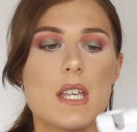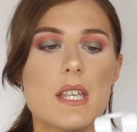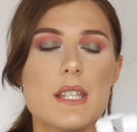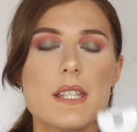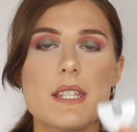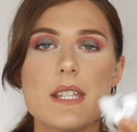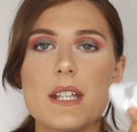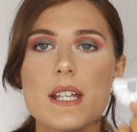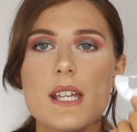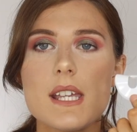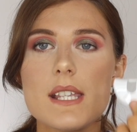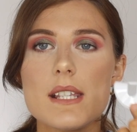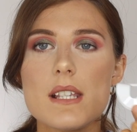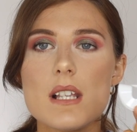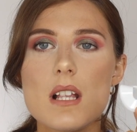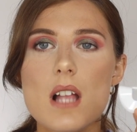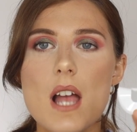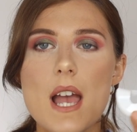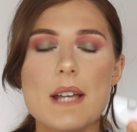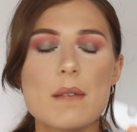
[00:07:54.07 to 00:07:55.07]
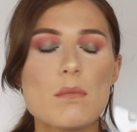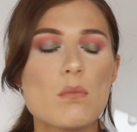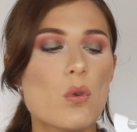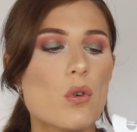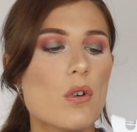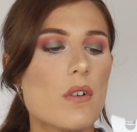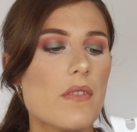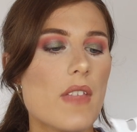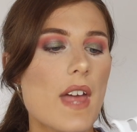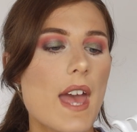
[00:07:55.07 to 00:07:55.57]
So these are like
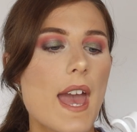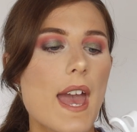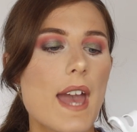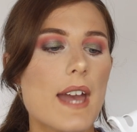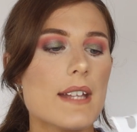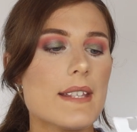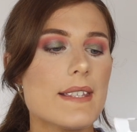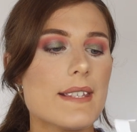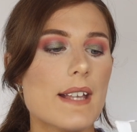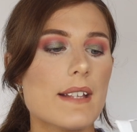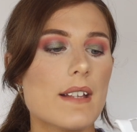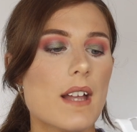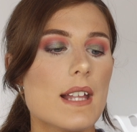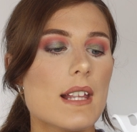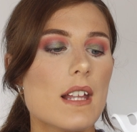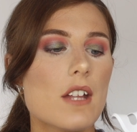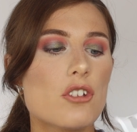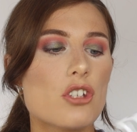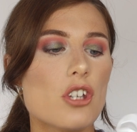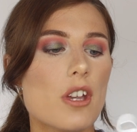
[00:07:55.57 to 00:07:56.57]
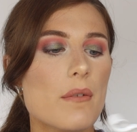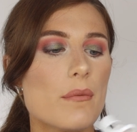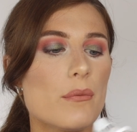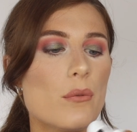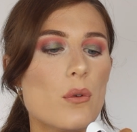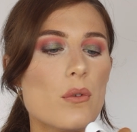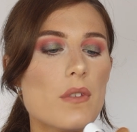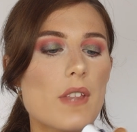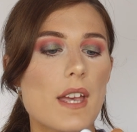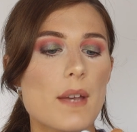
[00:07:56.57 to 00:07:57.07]
more of the heads, and I legit
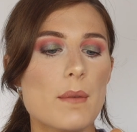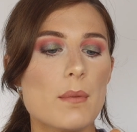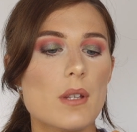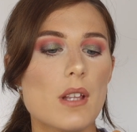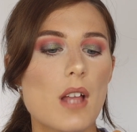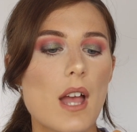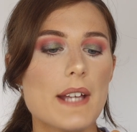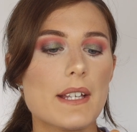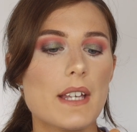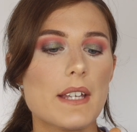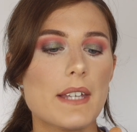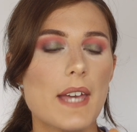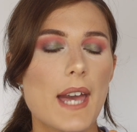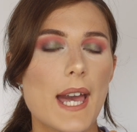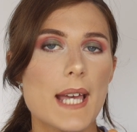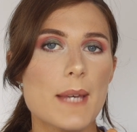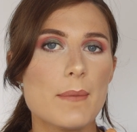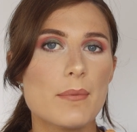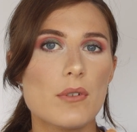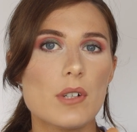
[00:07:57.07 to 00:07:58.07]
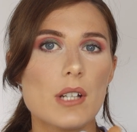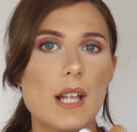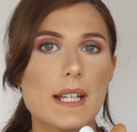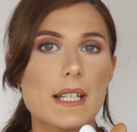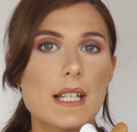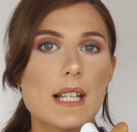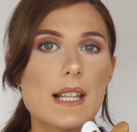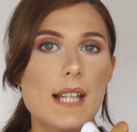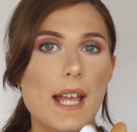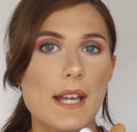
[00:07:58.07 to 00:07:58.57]
thought they were like a cape for
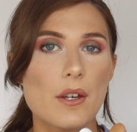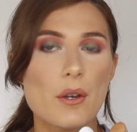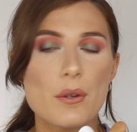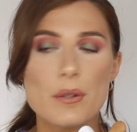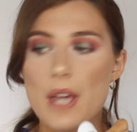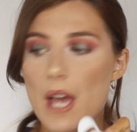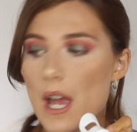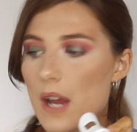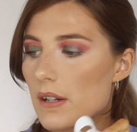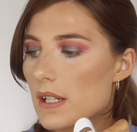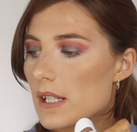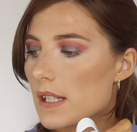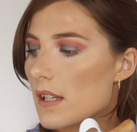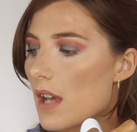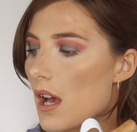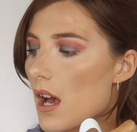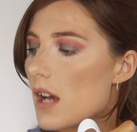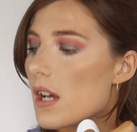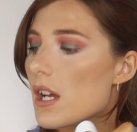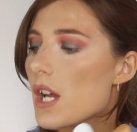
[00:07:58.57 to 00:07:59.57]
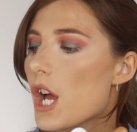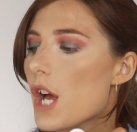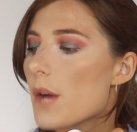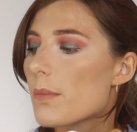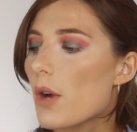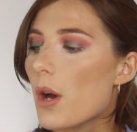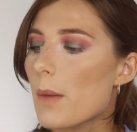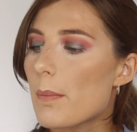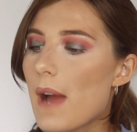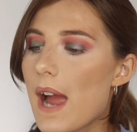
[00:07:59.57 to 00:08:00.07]
like a Lego character,
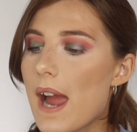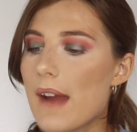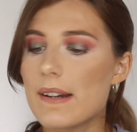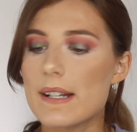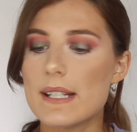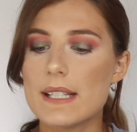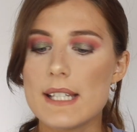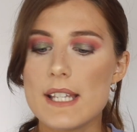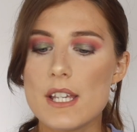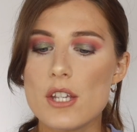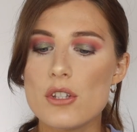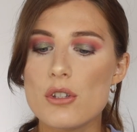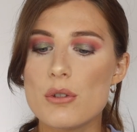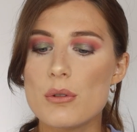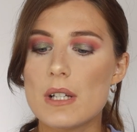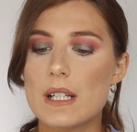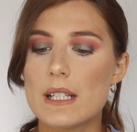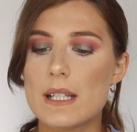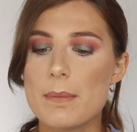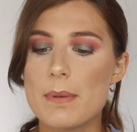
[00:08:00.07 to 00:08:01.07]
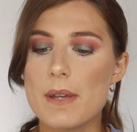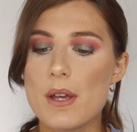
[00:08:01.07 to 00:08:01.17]
but apparently you clip